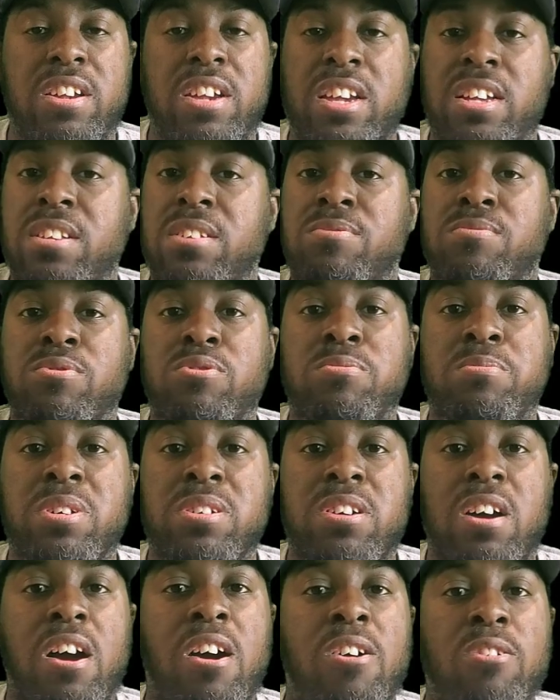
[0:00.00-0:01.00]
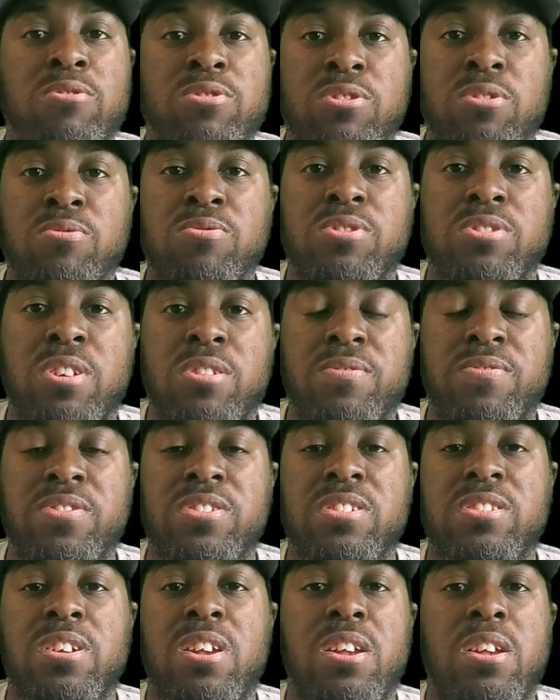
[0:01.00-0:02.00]
And the rumor also
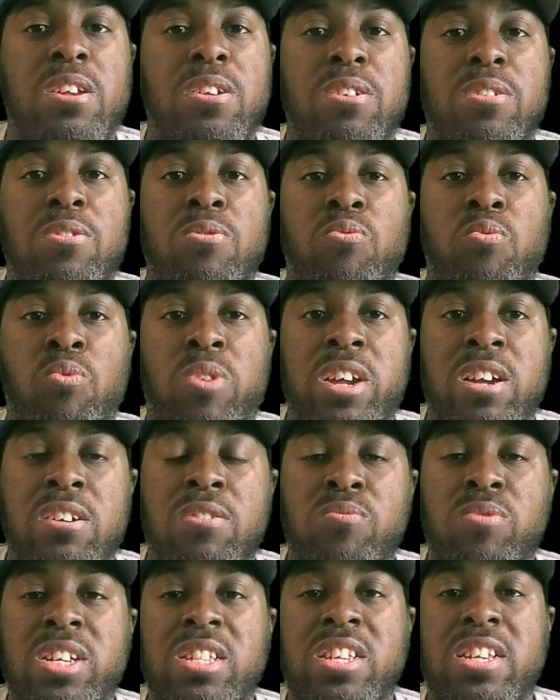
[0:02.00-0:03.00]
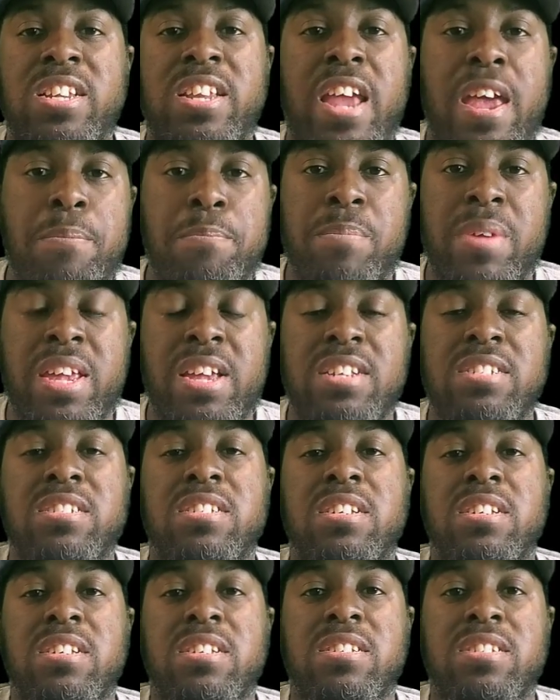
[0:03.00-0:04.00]
surfaced well within that mix
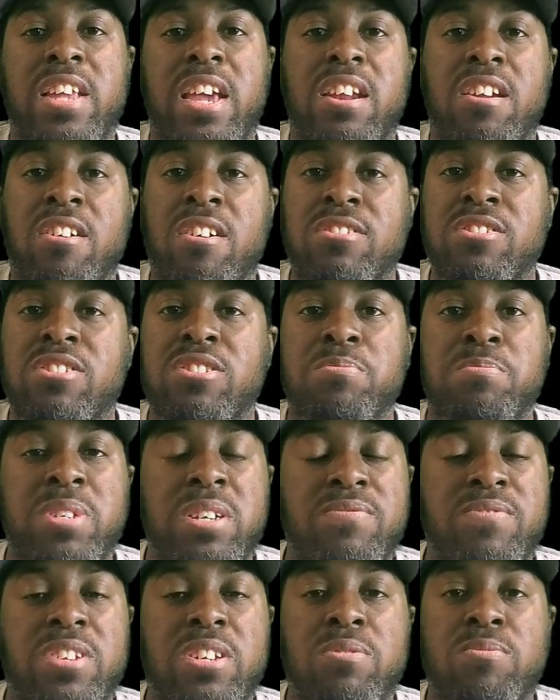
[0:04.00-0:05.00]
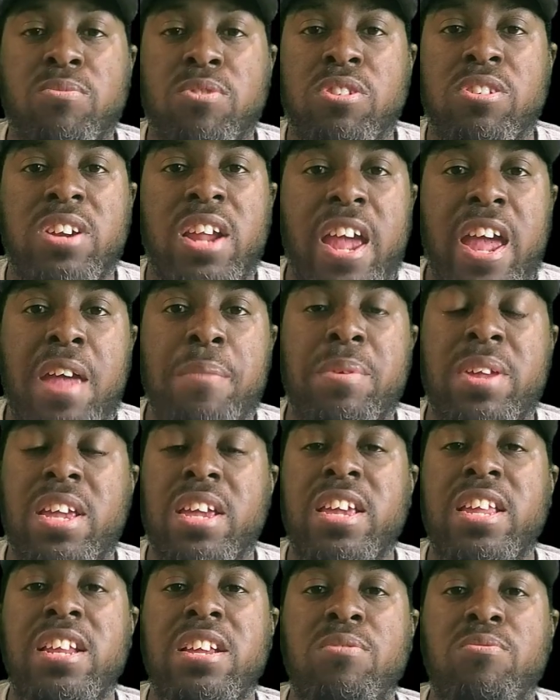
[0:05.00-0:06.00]
that Arthur Smith then weren't
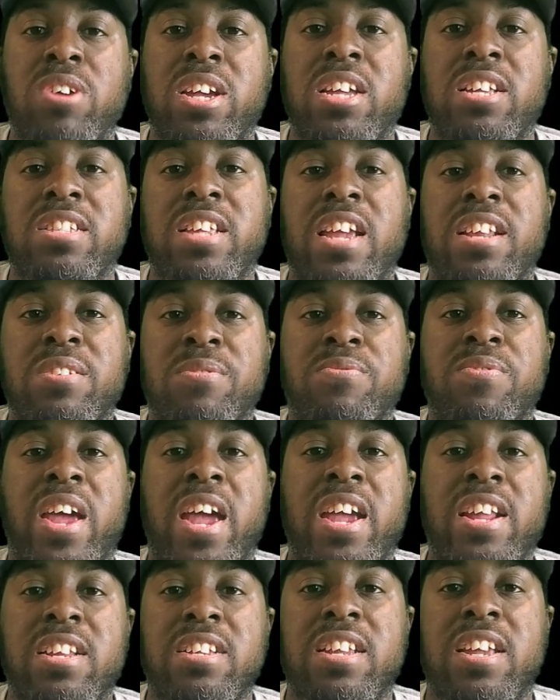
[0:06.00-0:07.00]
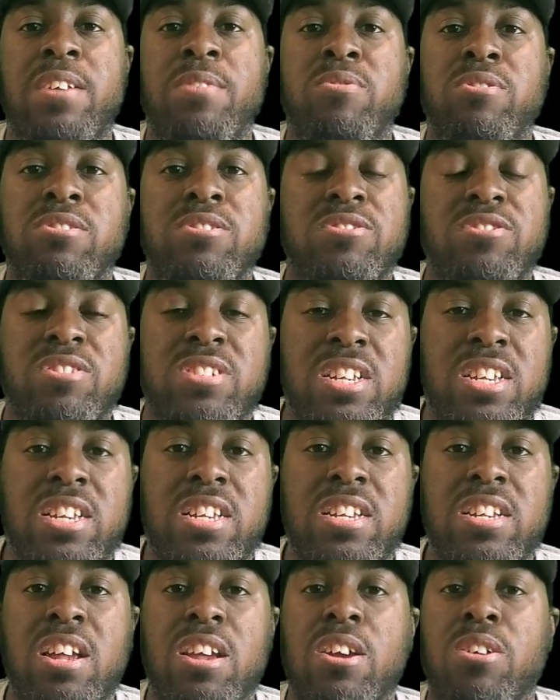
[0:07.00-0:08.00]
happy anyway, that the fact they weren't
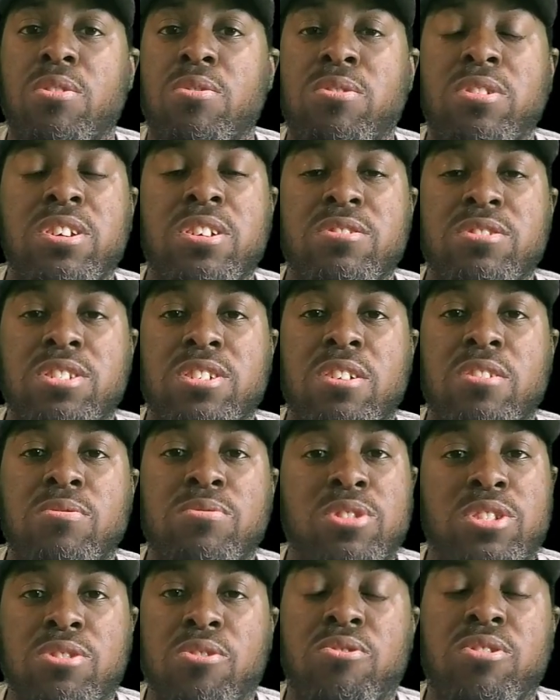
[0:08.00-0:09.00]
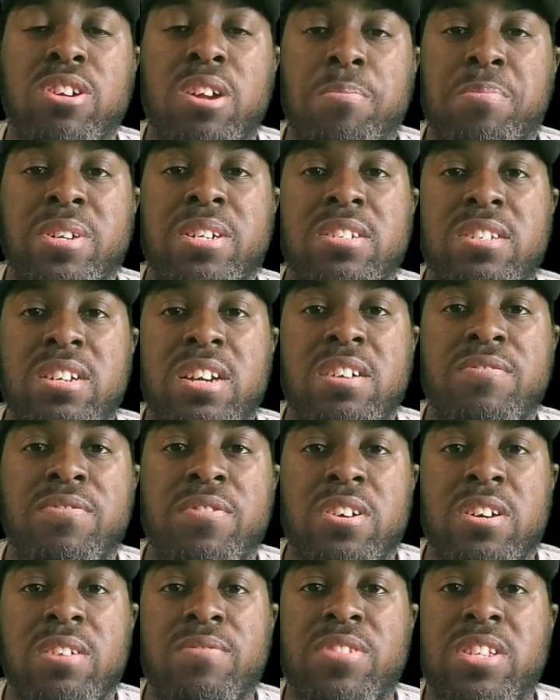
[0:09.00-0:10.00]
seeing Julio Jones showing up in enough
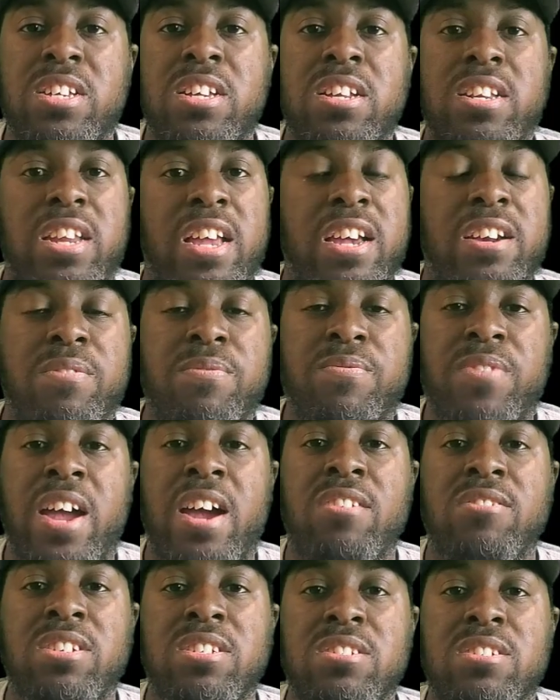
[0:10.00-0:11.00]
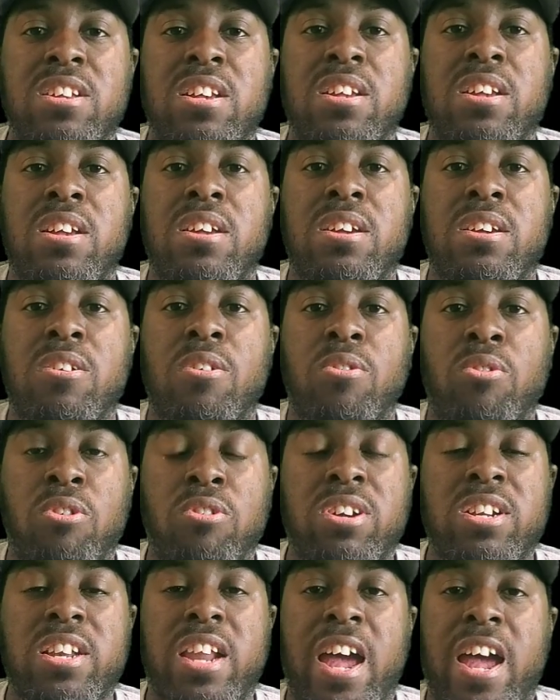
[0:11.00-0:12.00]
of the Atlanta Falcons
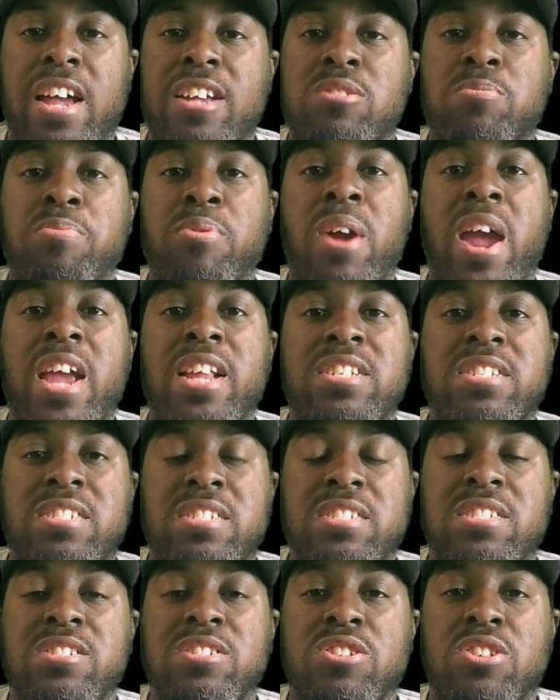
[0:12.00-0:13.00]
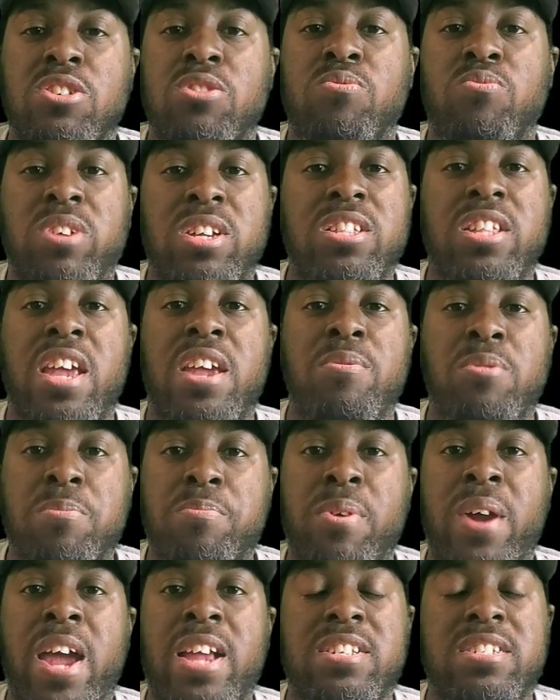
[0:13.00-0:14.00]
organized practices when they were
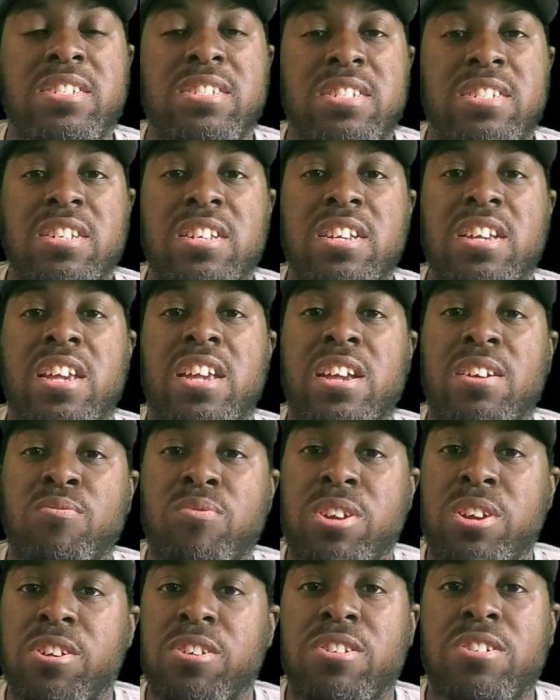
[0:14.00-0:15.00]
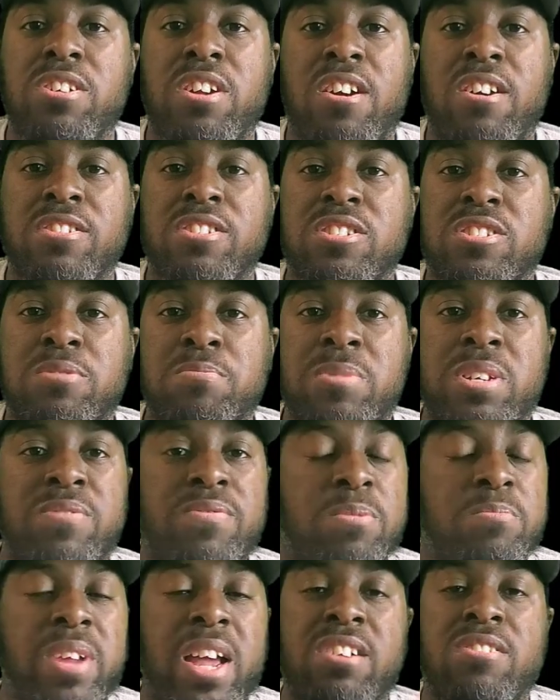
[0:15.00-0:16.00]
practicing. And we heard Arthur Smith,
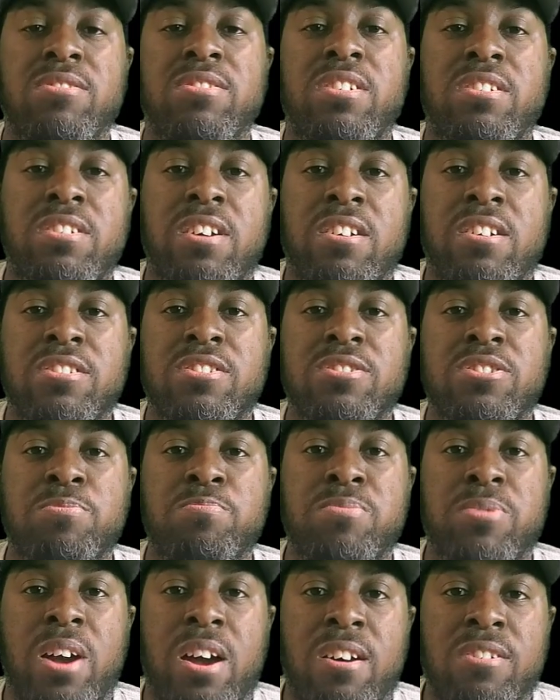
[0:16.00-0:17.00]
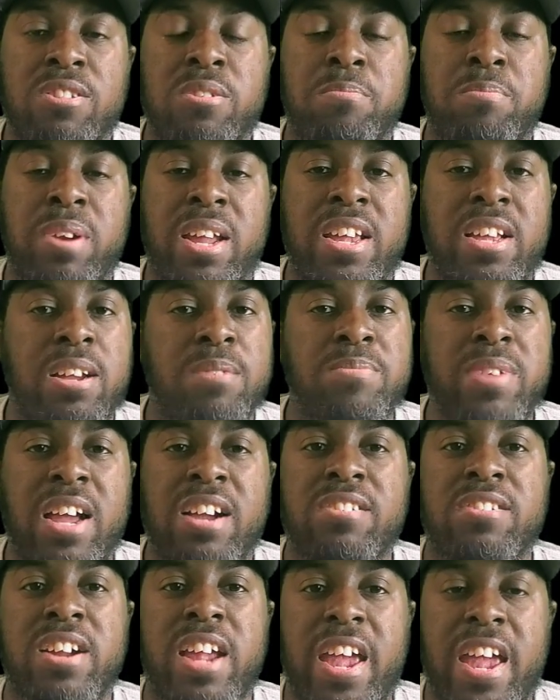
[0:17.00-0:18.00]
I'm not going to, Arthur, Arthur Blank, I'm
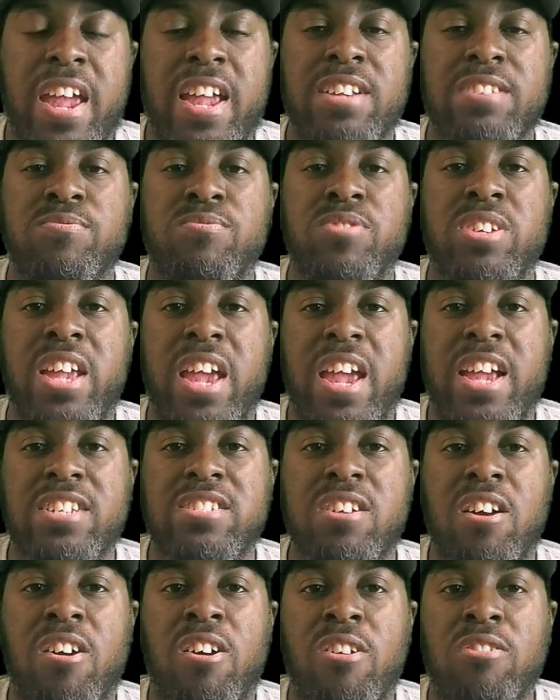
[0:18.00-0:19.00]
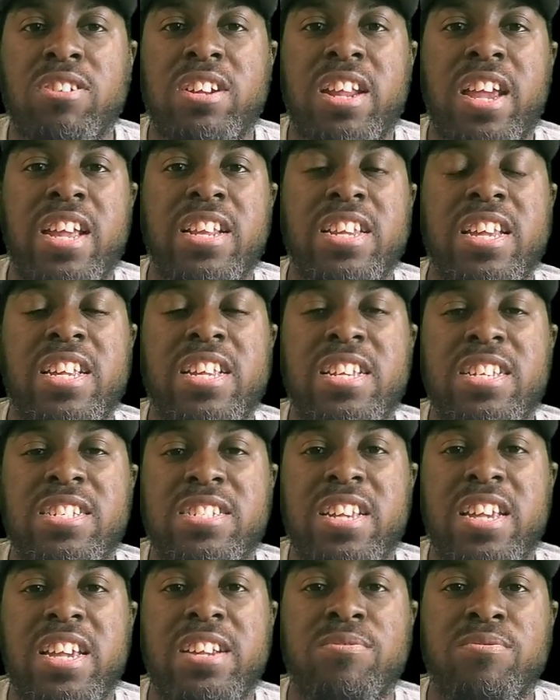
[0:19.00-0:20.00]
not going to hash, rehash all of that that he
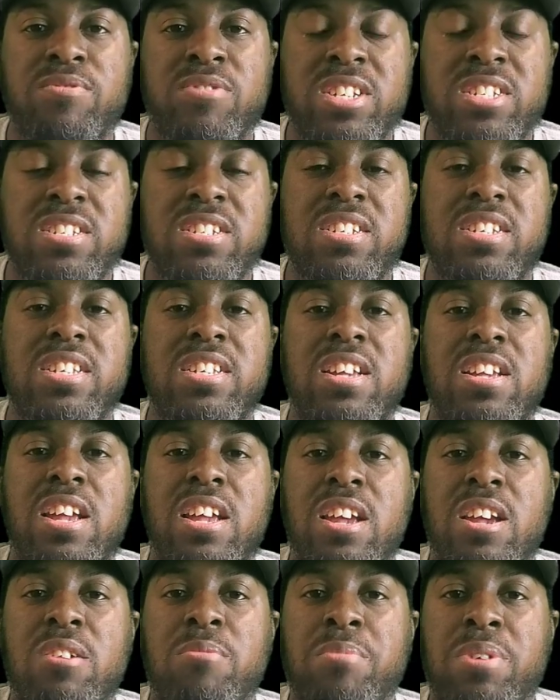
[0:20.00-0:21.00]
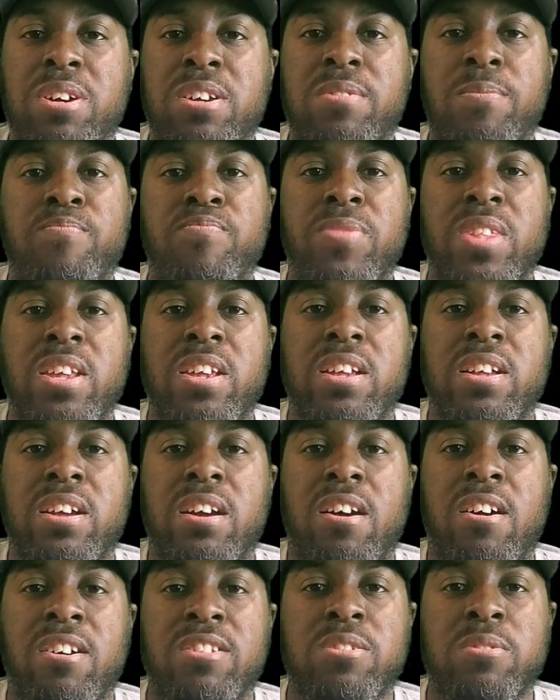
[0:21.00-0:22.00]
said recently, but
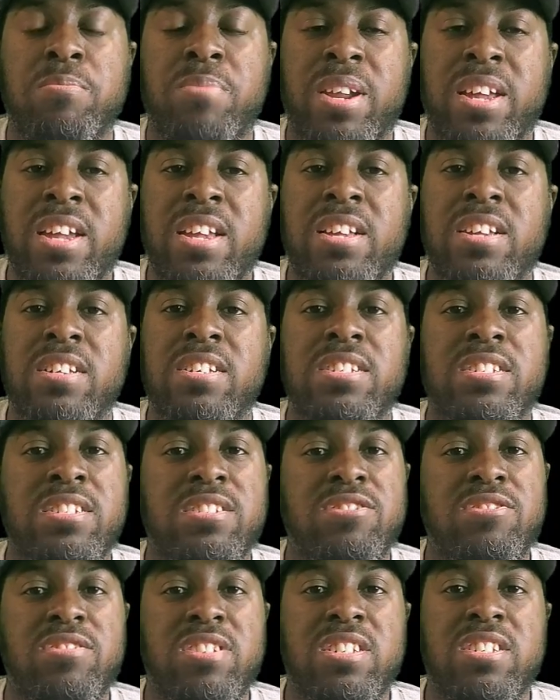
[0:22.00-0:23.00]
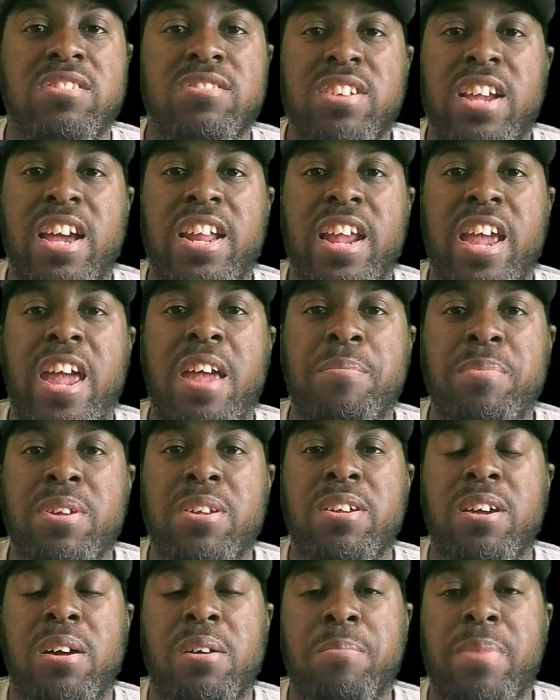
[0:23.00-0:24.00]
Arthur Blank is still not
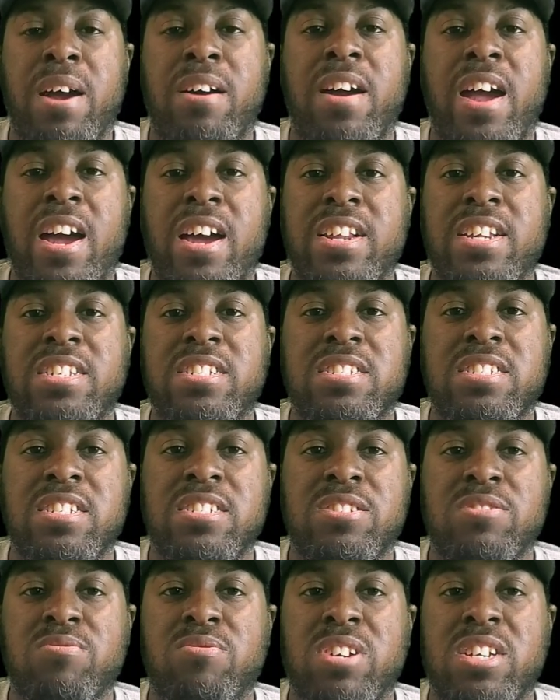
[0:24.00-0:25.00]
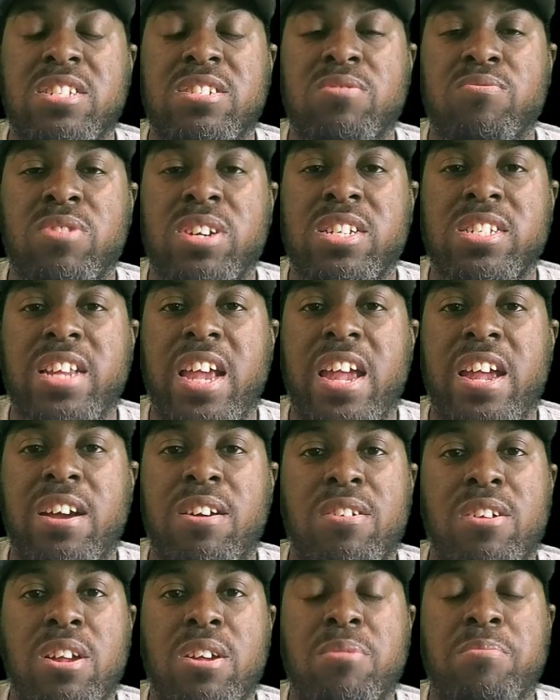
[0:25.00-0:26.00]
happy about how that situation went
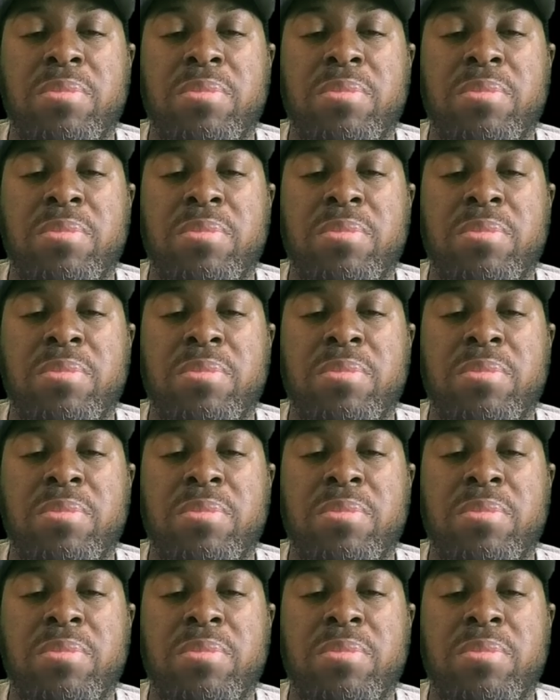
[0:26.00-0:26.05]
down.